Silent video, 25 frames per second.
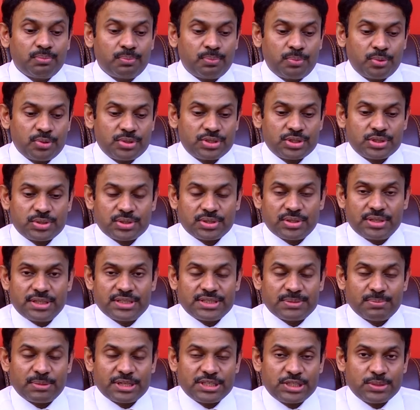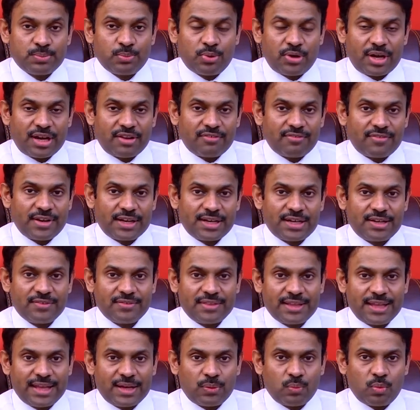puts, it's much more
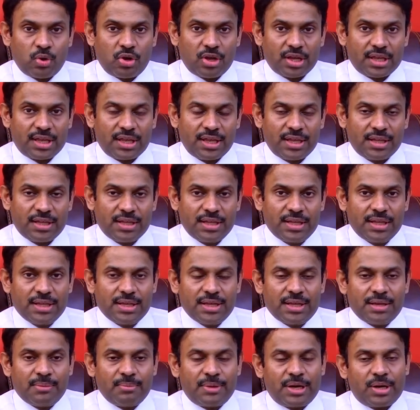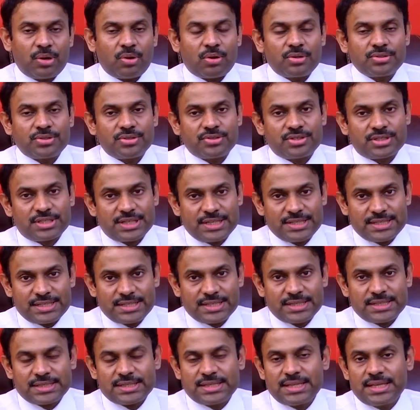effective than walking, but it also
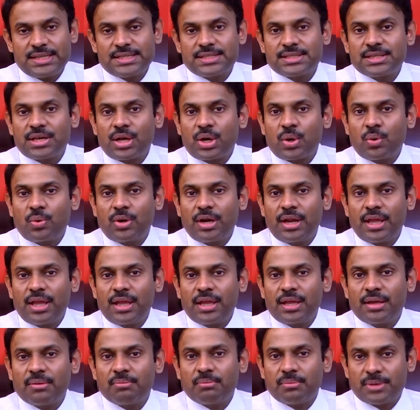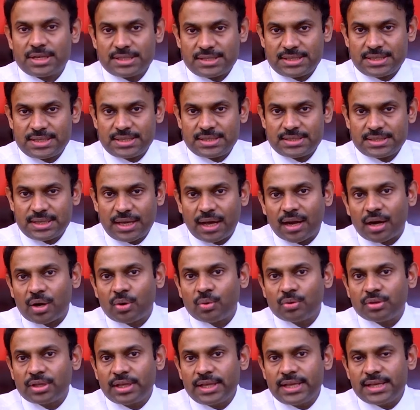strengthens the surrounding muscles
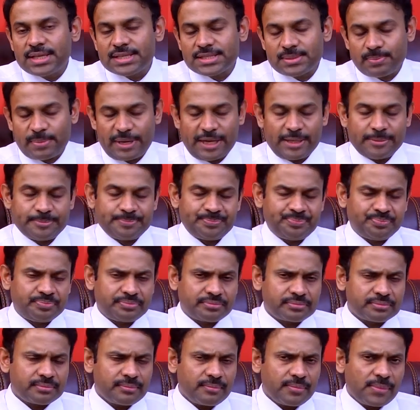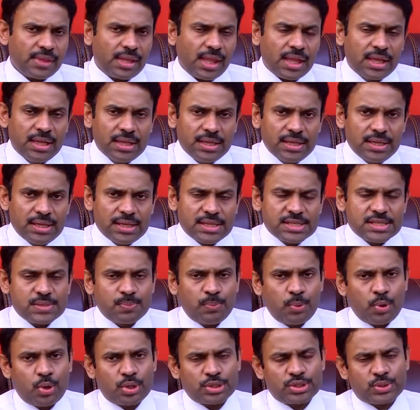around the spine.
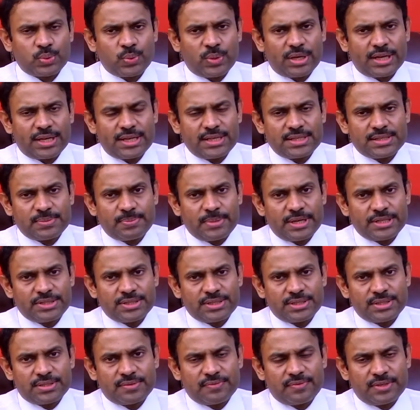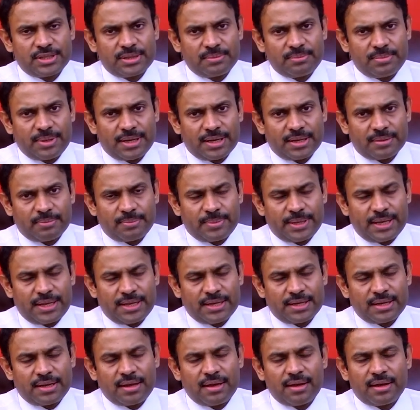Sports-wise, patients with back
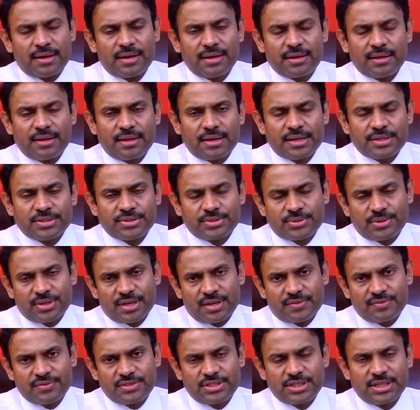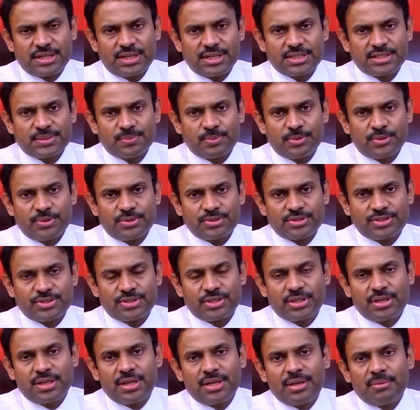pain are encouraged to have gentle sports.
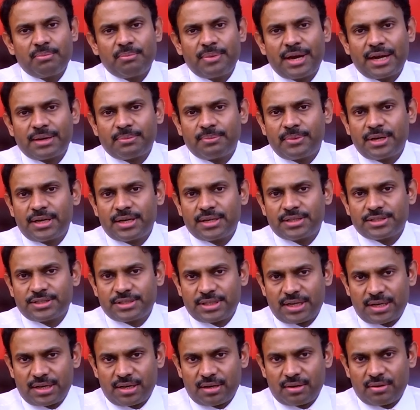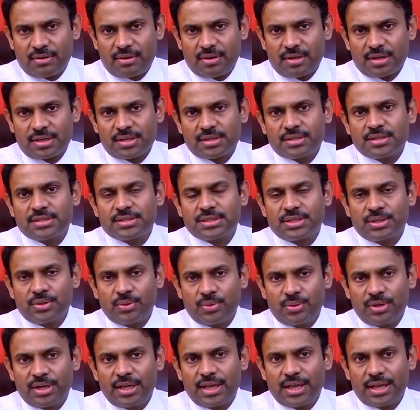Badminton, shuttlecock is a
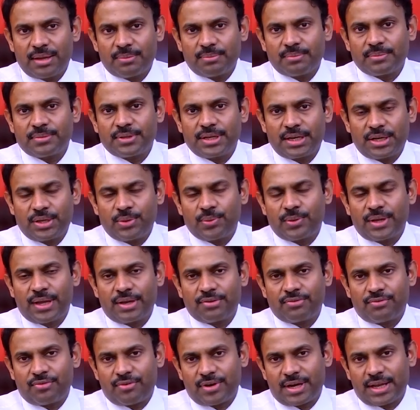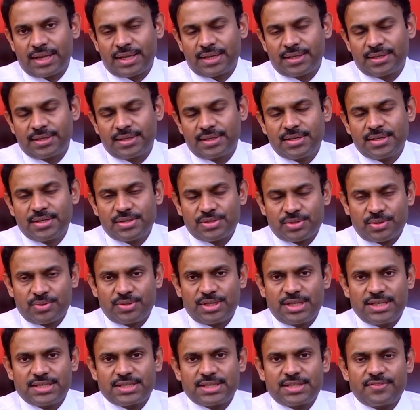good game that you can try. So
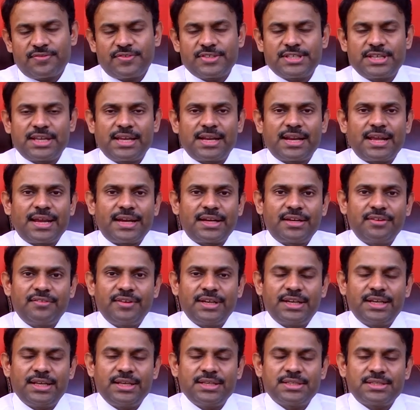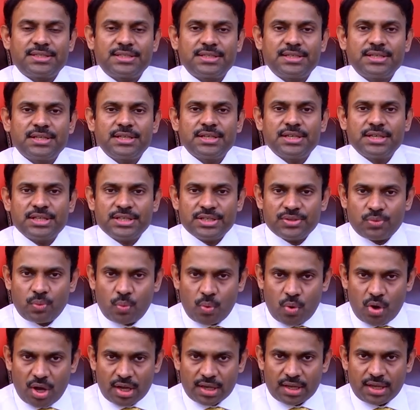these are the physical activities:
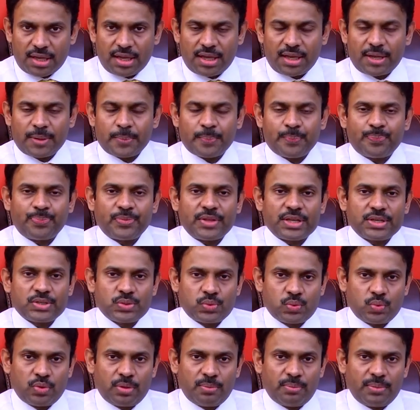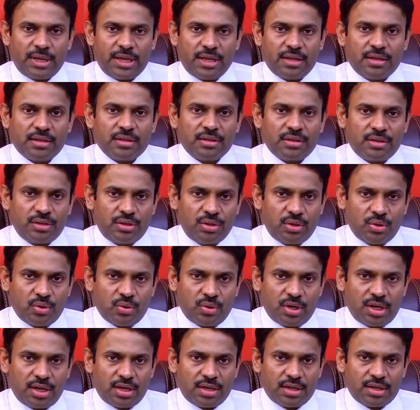walking, swimming,
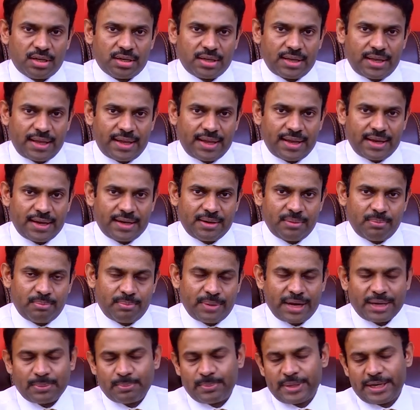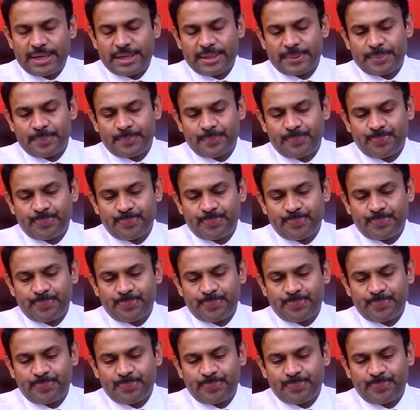yoga, and badminton.